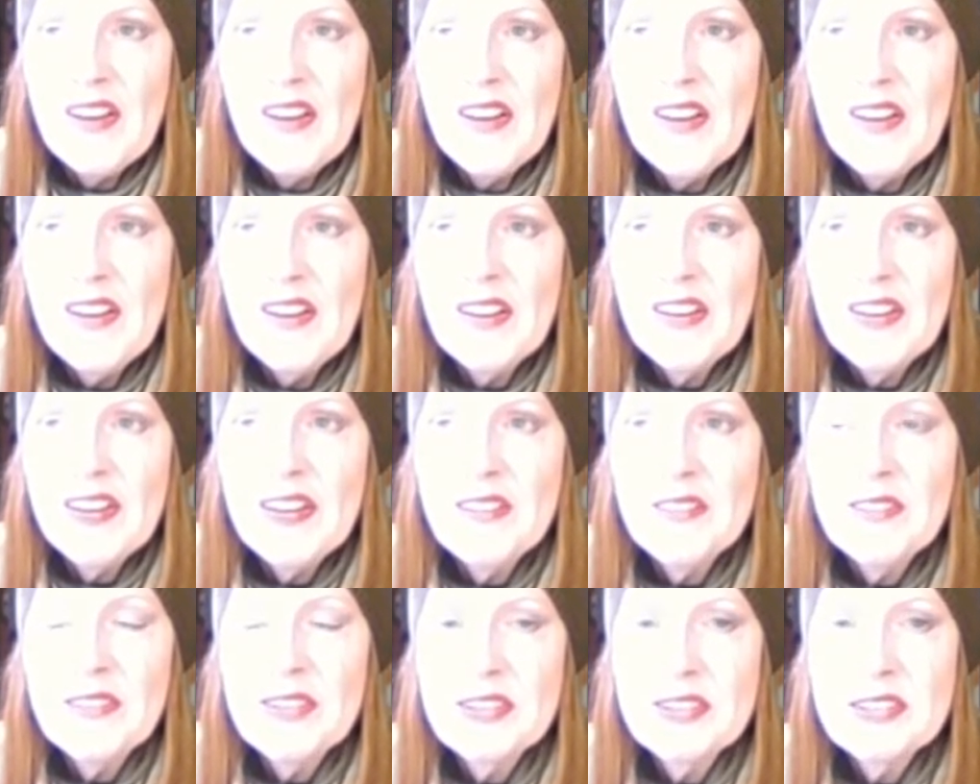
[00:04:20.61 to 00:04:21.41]

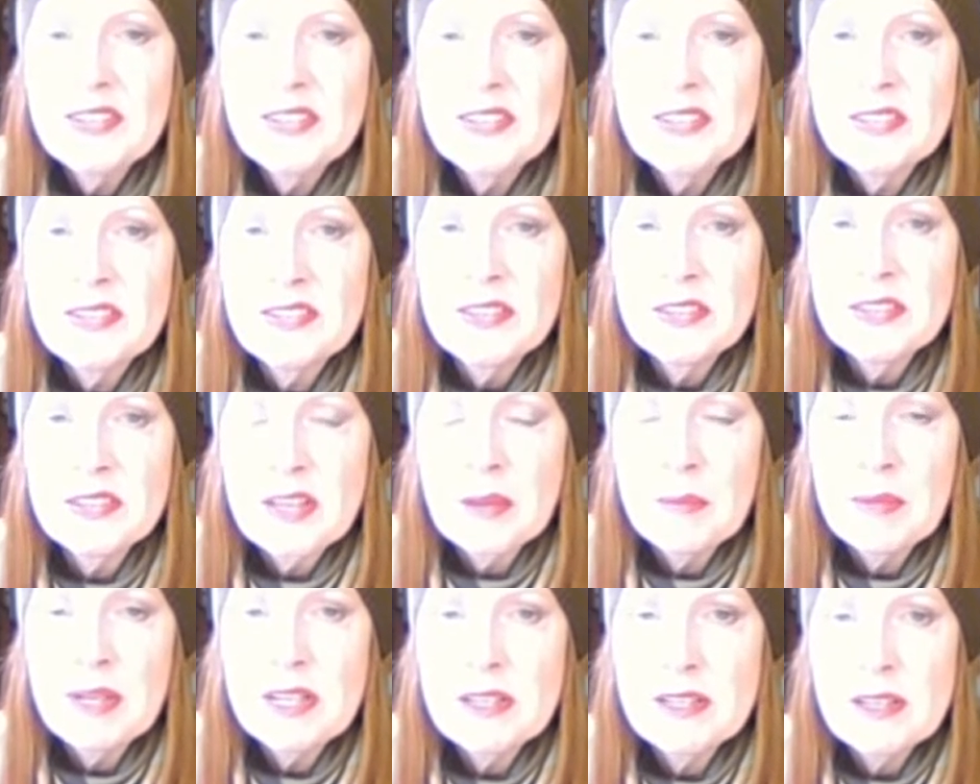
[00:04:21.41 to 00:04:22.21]
I was just
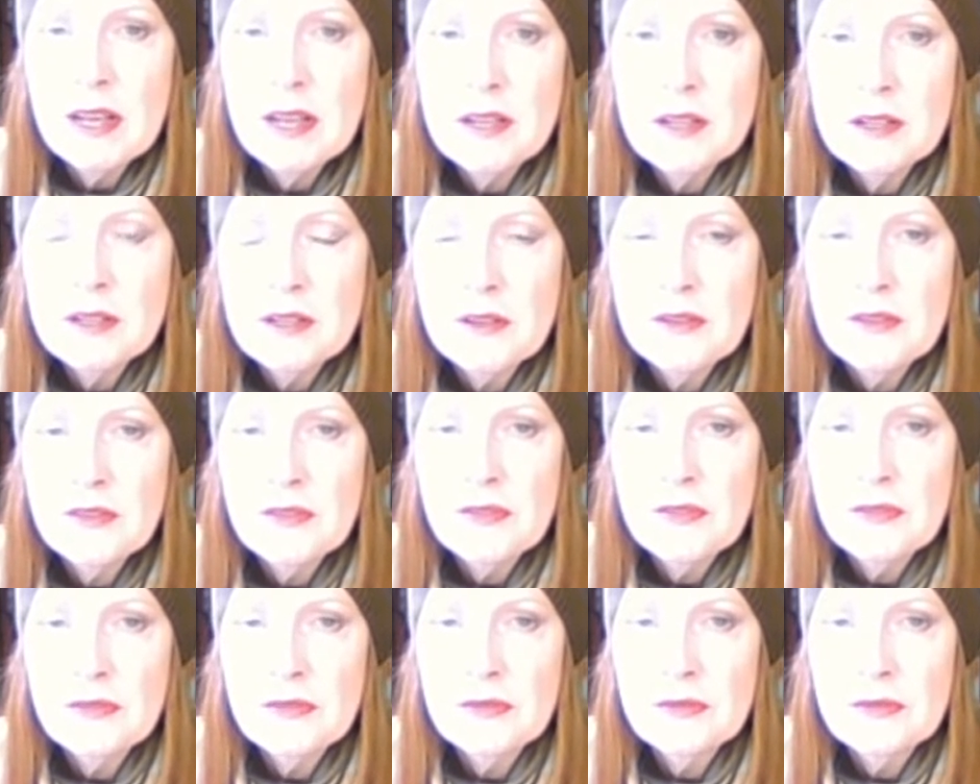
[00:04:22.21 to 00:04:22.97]
coming to the end of